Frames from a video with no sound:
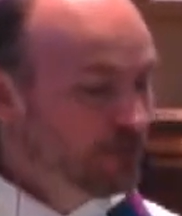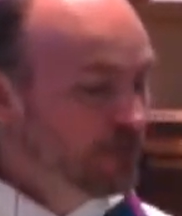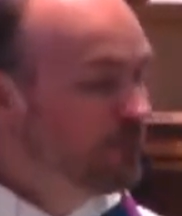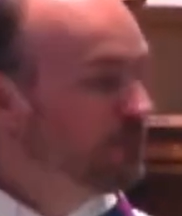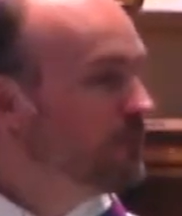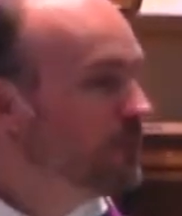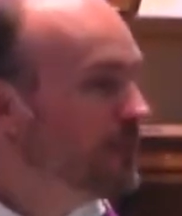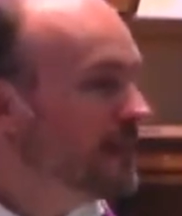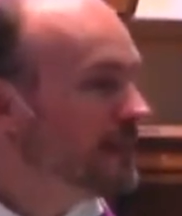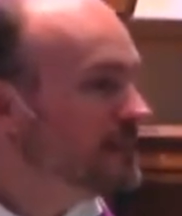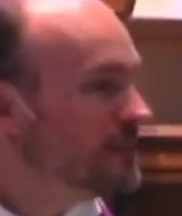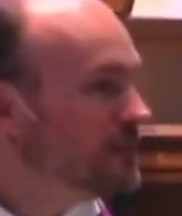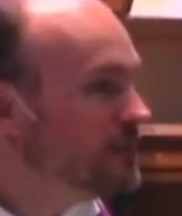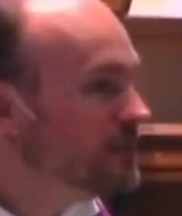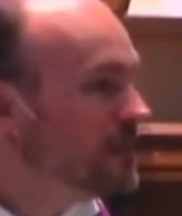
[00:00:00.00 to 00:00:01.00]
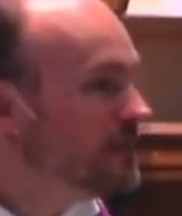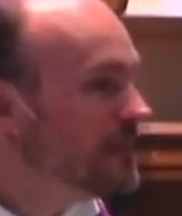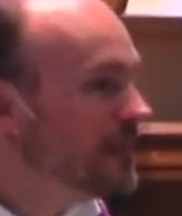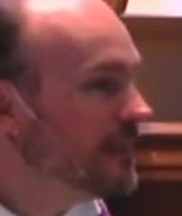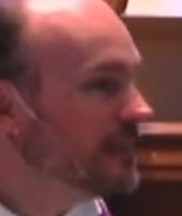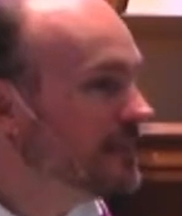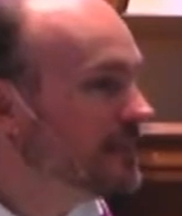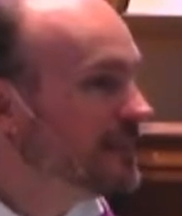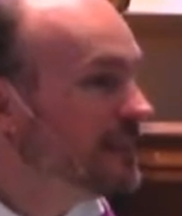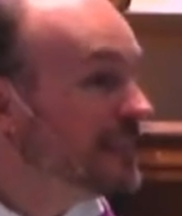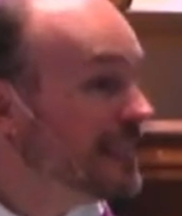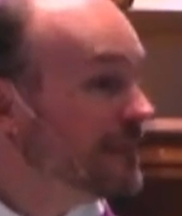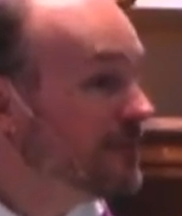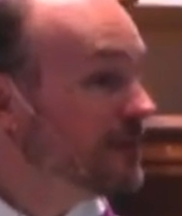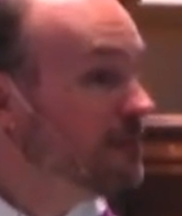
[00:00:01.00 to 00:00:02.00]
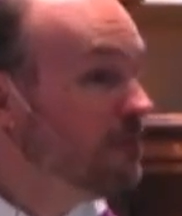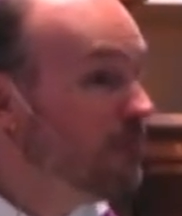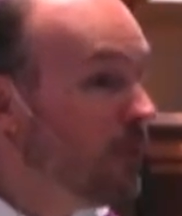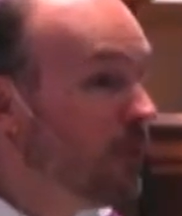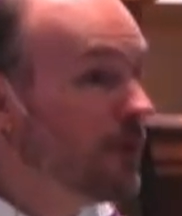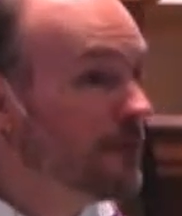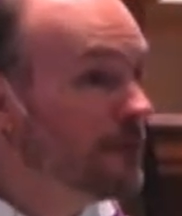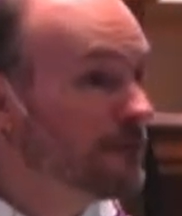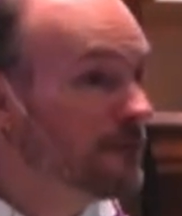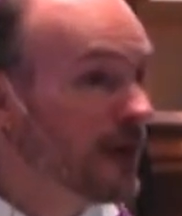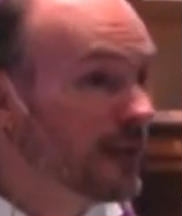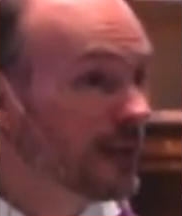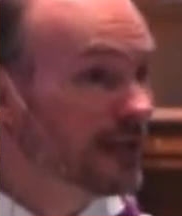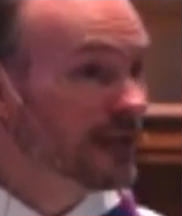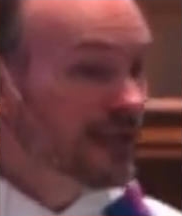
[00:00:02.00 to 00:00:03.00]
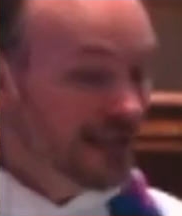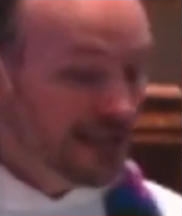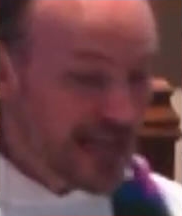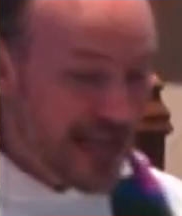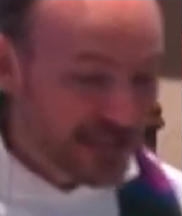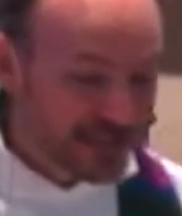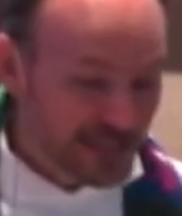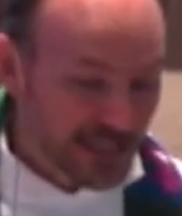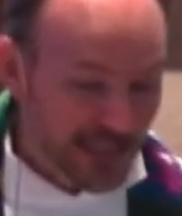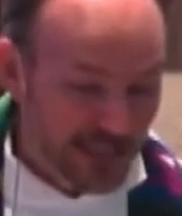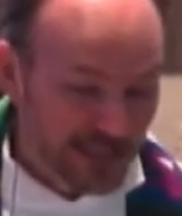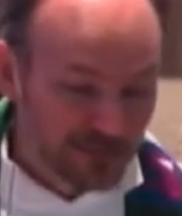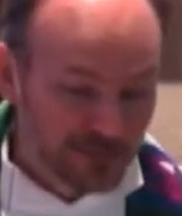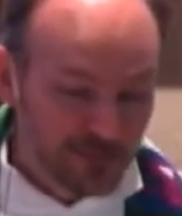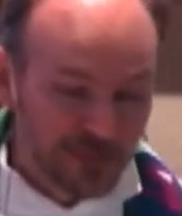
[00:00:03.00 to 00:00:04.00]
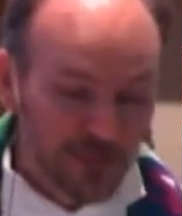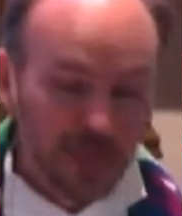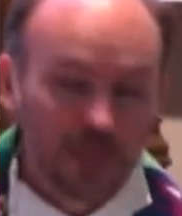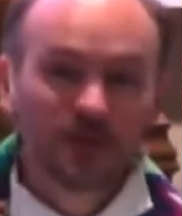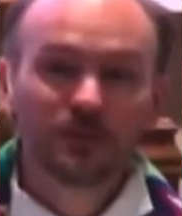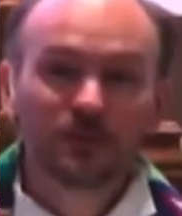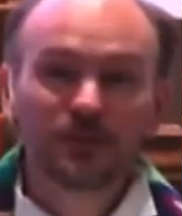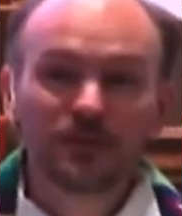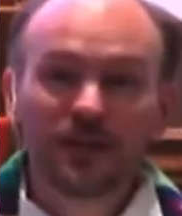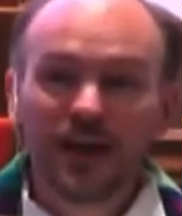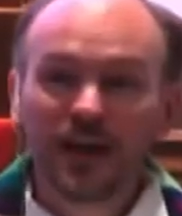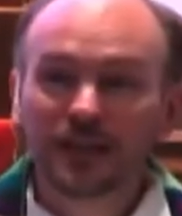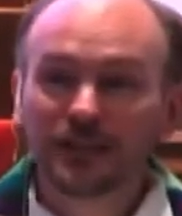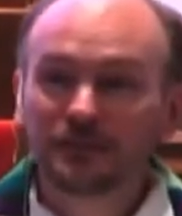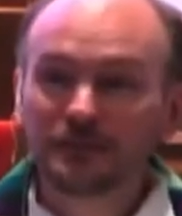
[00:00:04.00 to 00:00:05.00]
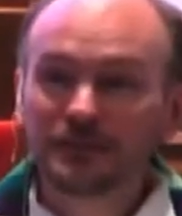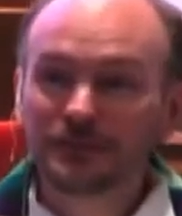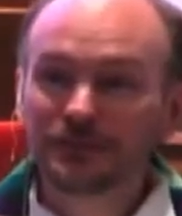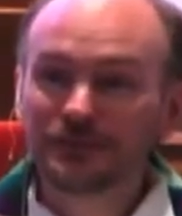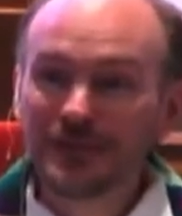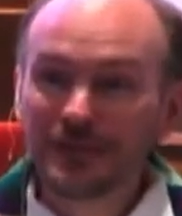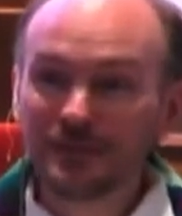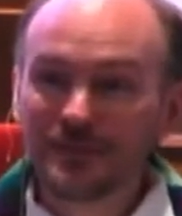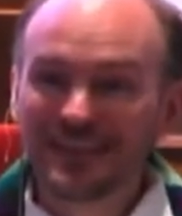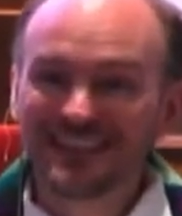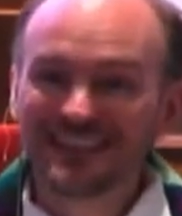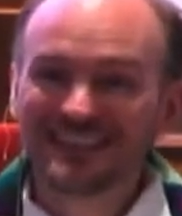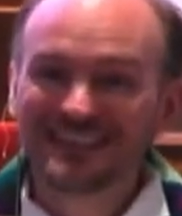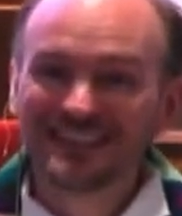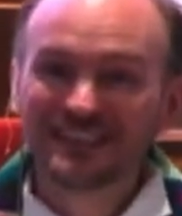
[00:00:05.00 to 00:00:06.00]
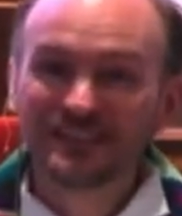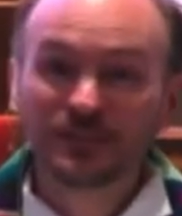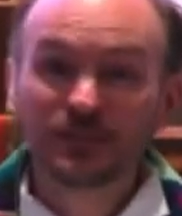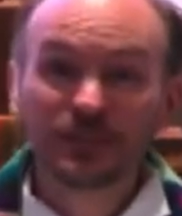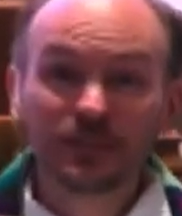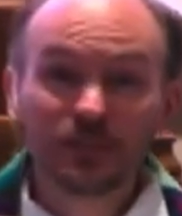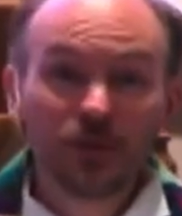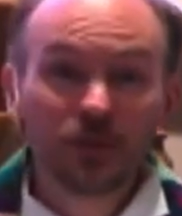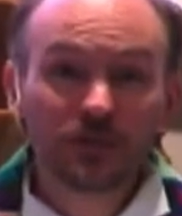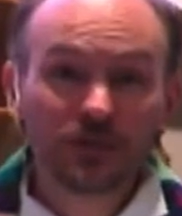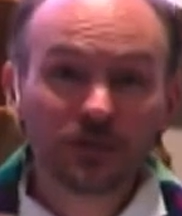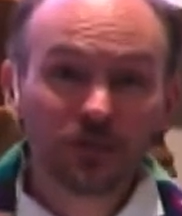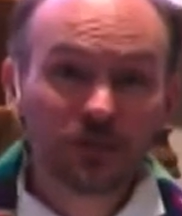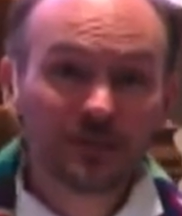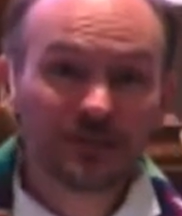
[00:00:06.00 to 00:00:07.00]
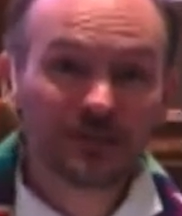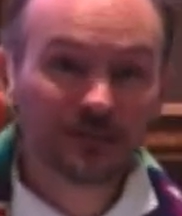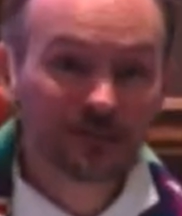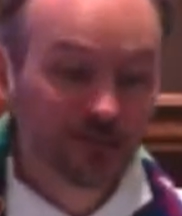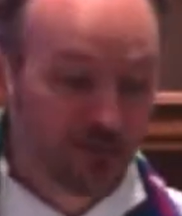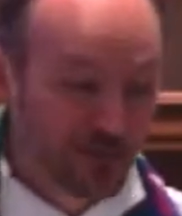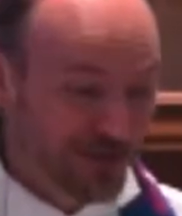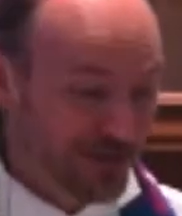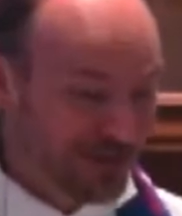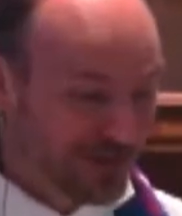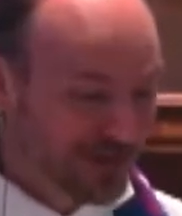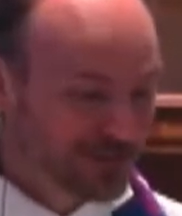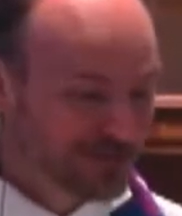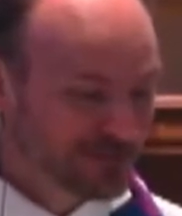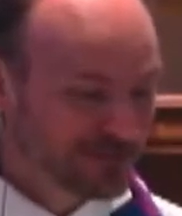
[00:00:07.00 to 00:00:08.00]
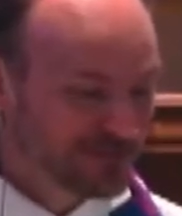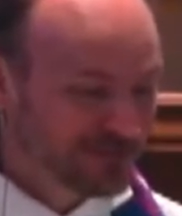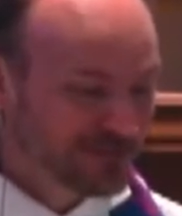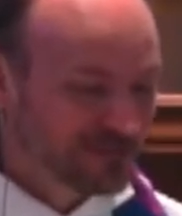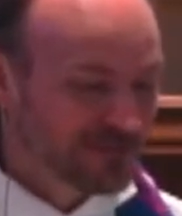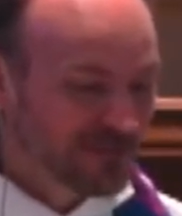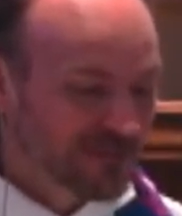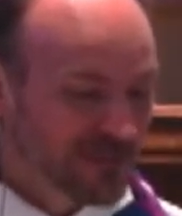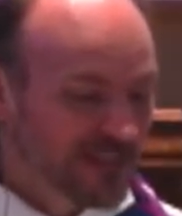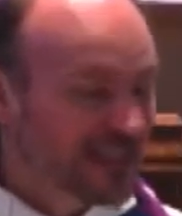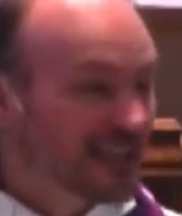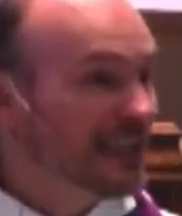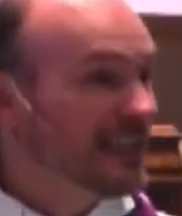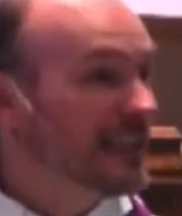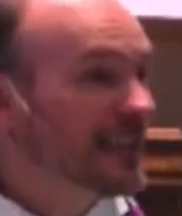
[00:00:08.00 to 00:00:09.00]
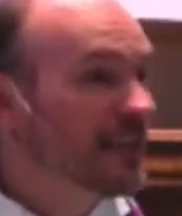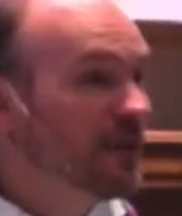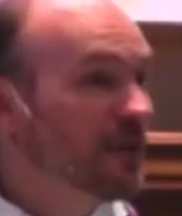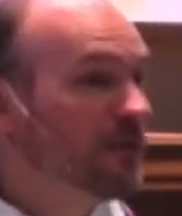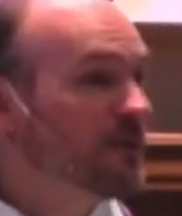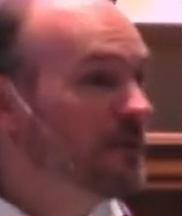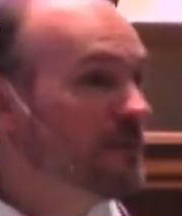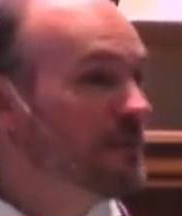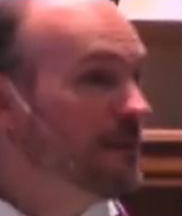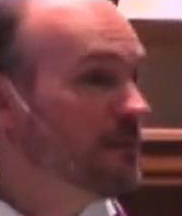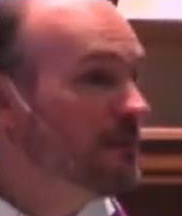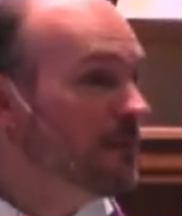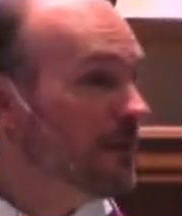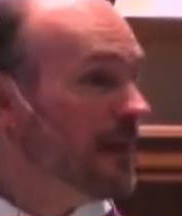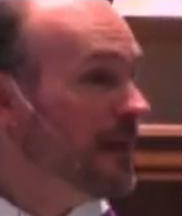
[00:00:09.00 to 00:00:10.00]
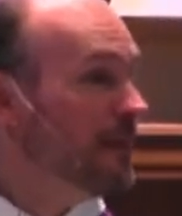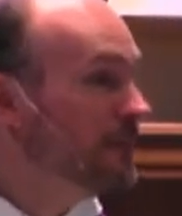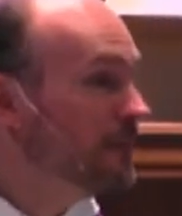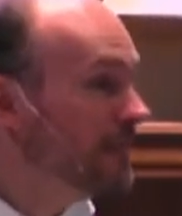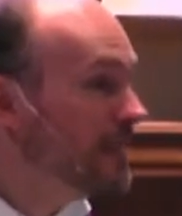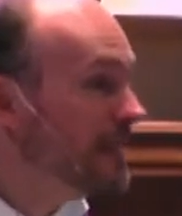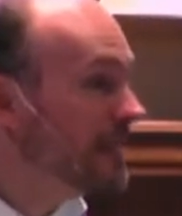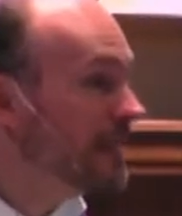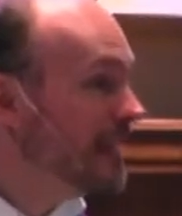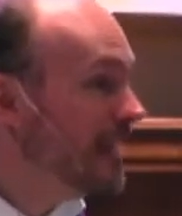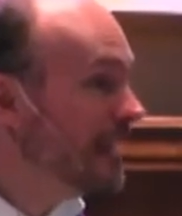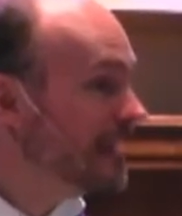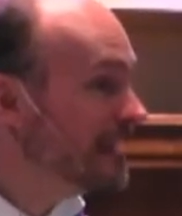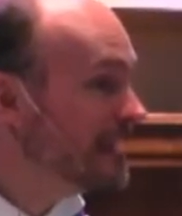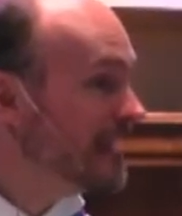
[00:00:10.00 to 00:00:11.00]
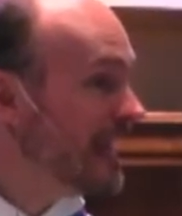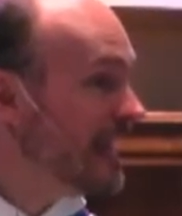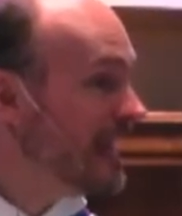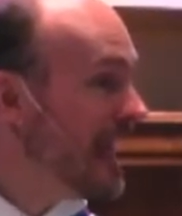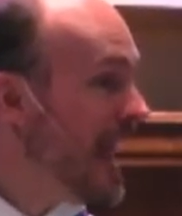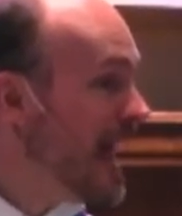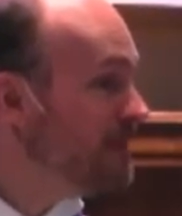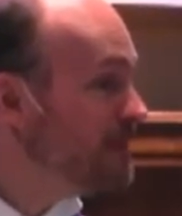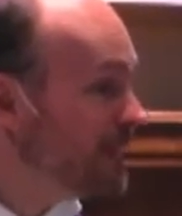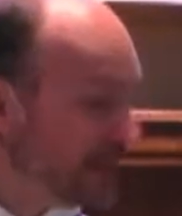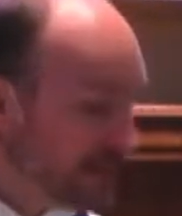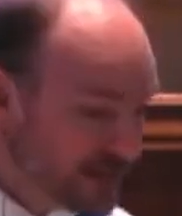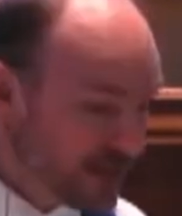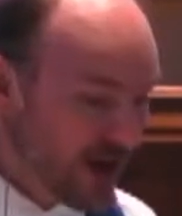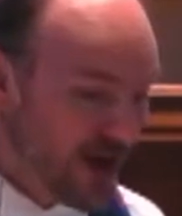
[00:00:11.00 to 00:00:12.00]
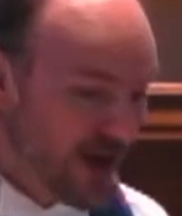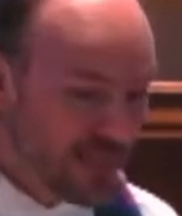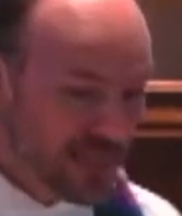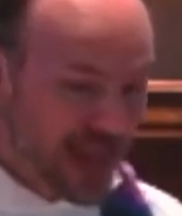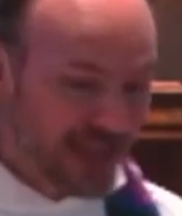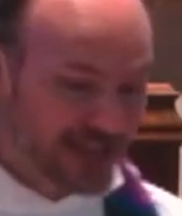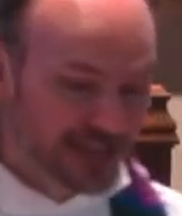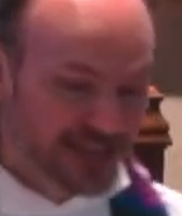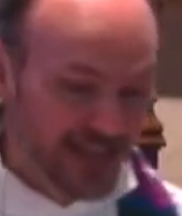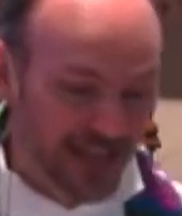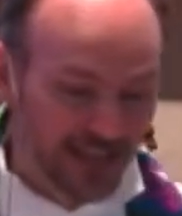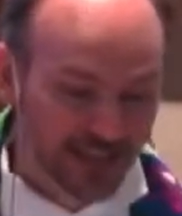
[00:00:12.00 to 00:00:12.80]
we got to do something even more fun that day. We were on a field trip to Colonial Williamsburg. I don't remember everything that happened on that day.